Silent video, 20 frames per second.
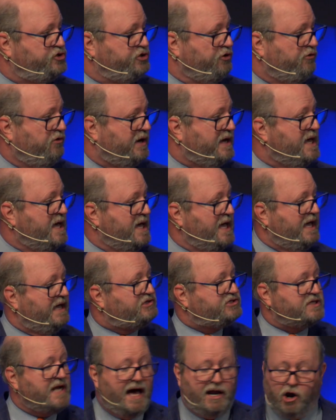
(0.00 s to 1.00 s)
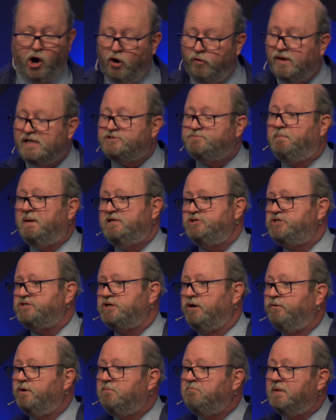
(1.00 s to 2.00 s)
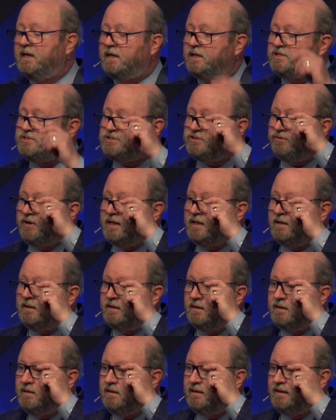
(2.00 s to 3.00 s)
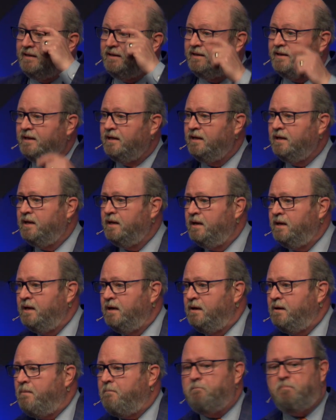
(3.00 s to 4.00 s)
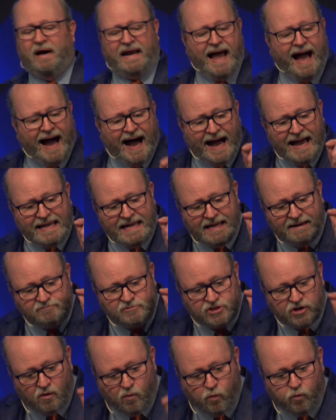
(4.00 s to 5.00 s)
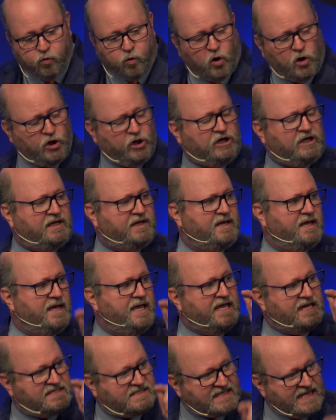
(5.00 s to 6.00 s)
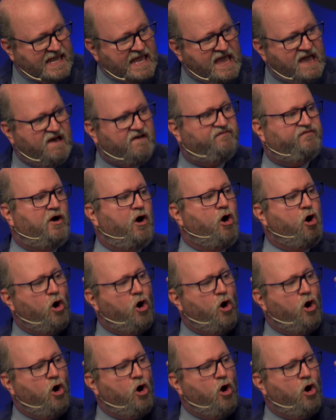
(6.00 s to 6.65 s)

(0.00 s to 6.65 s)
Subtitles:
joy. It's not always been so in ministry. But I am to work as if